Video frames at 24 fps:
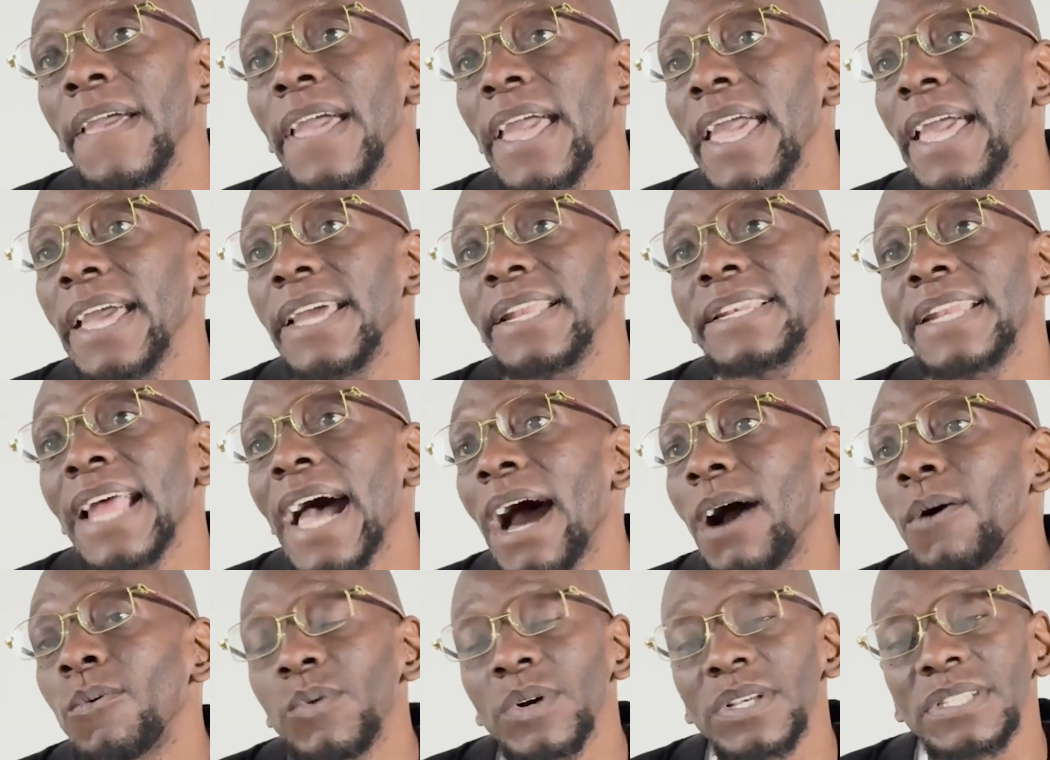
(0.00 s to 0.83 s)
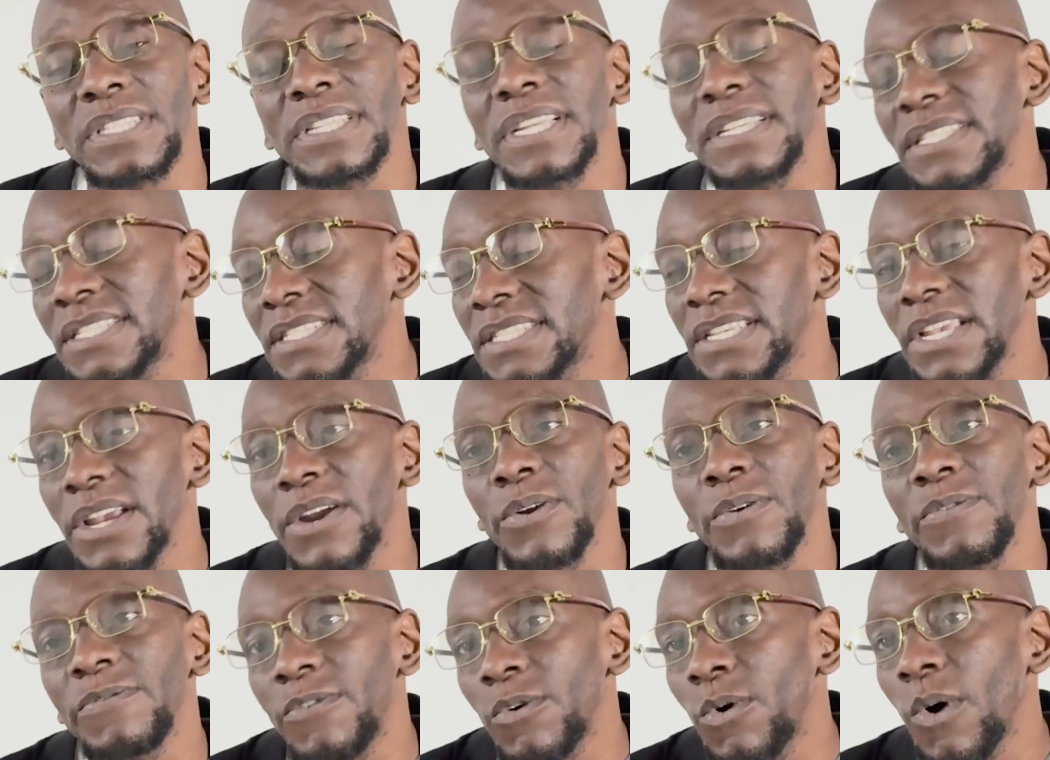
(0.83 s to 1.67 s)
and not what's
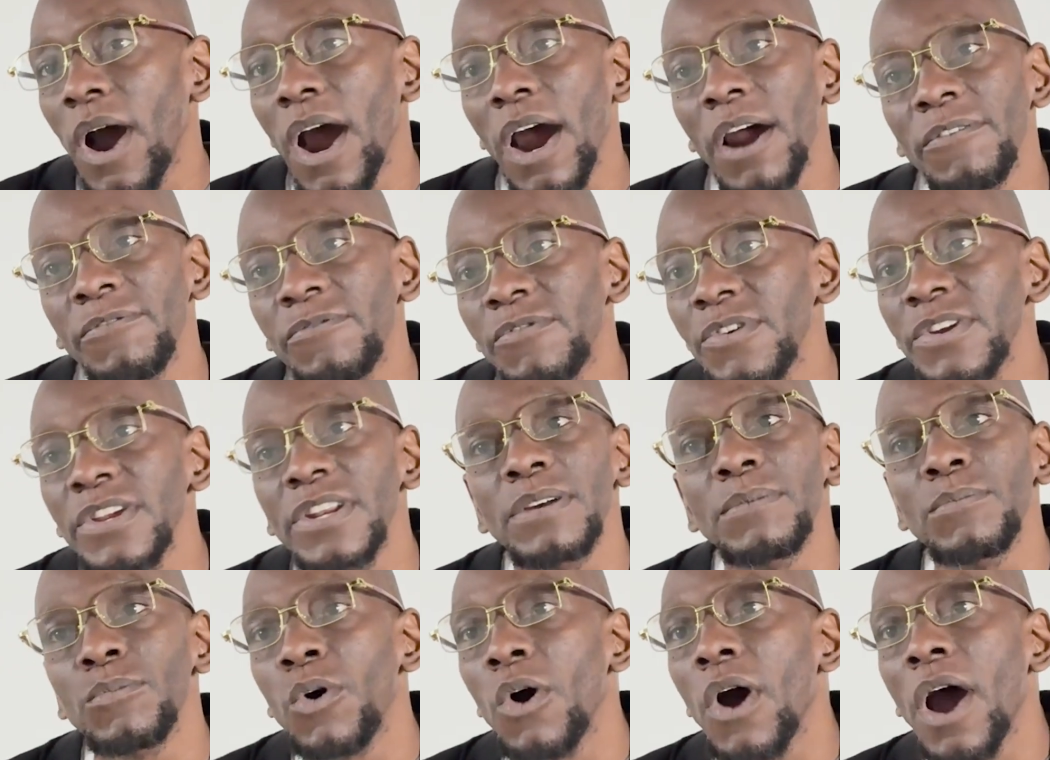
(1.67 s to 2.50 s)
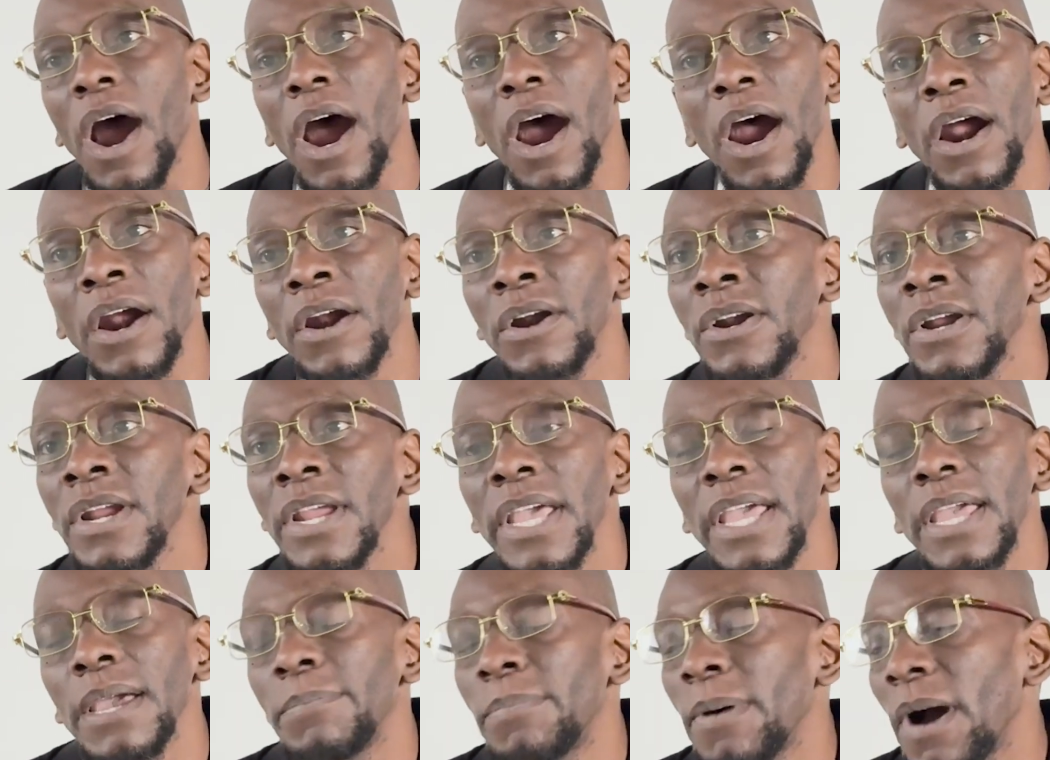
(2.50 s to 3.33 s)
necessary for our freedom or our
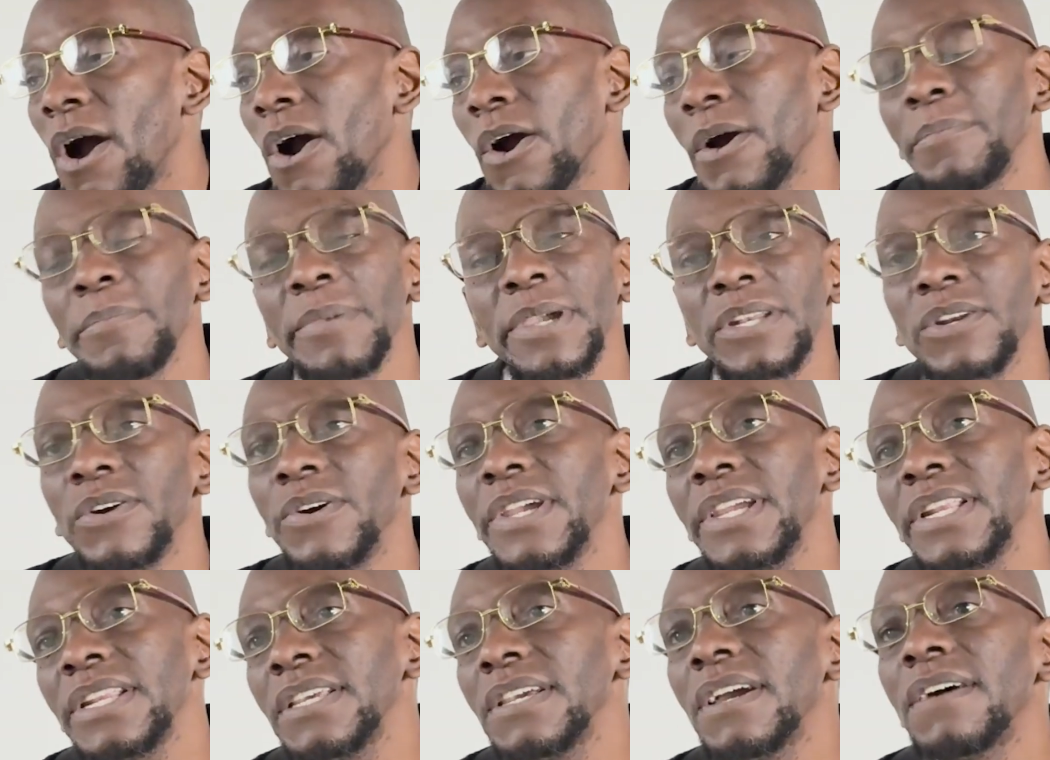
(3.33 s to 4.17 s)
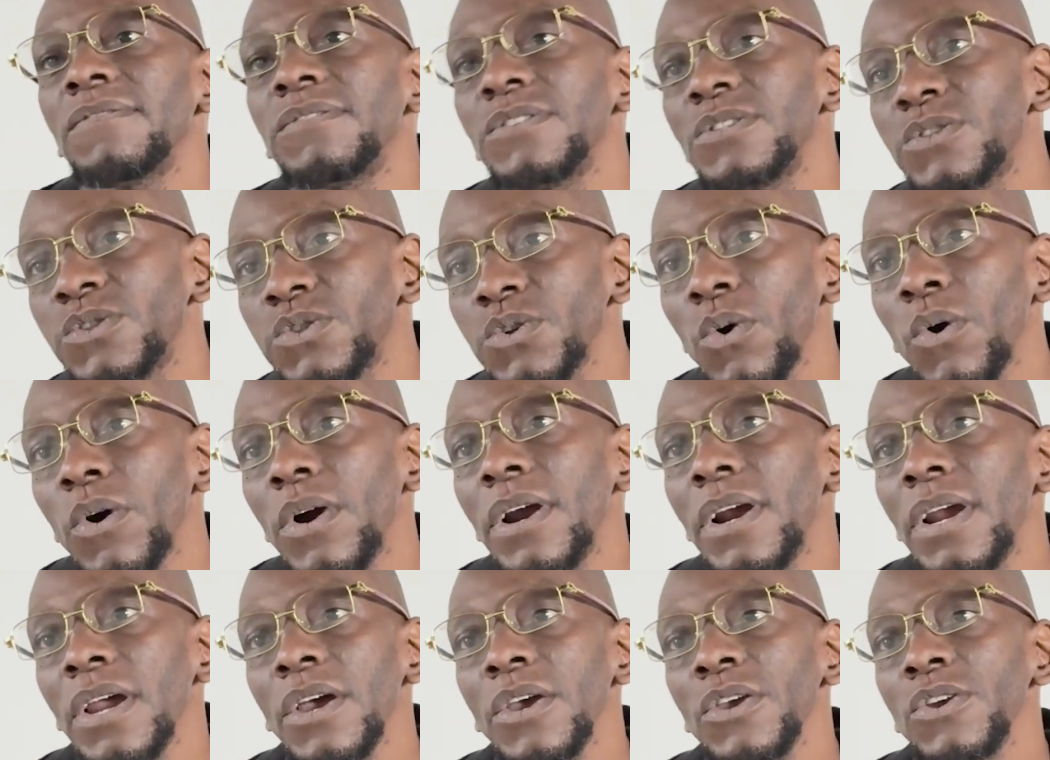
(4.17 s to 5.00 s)
empowerment or any other
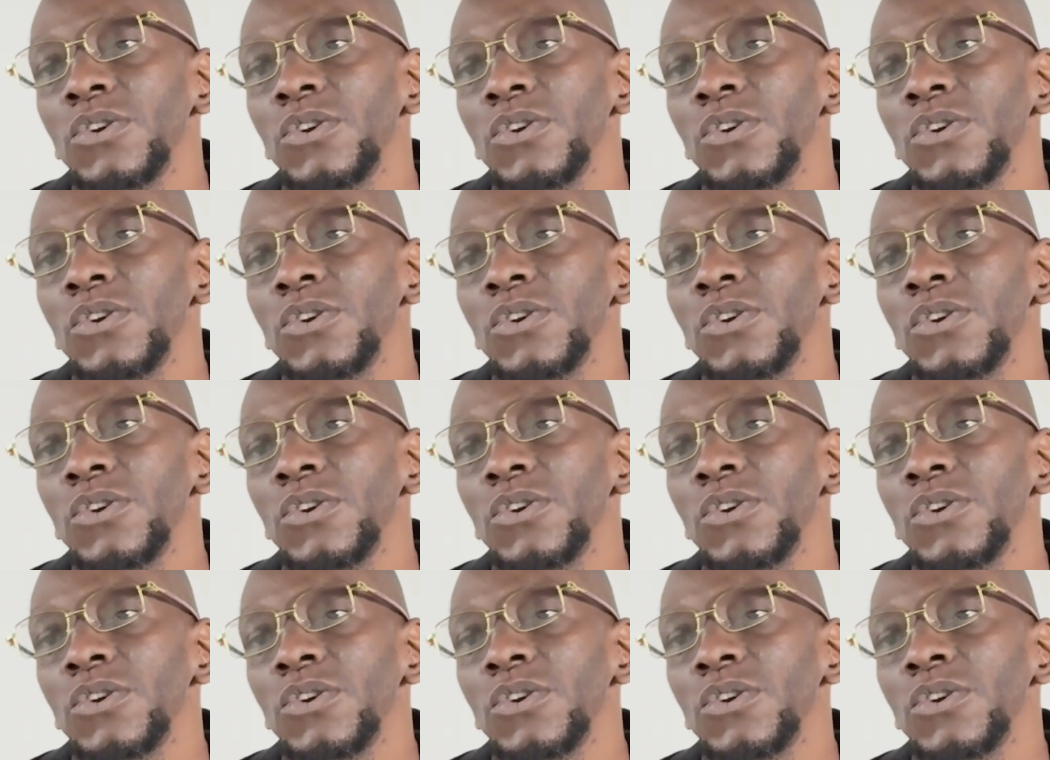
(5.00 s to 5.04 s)
sort.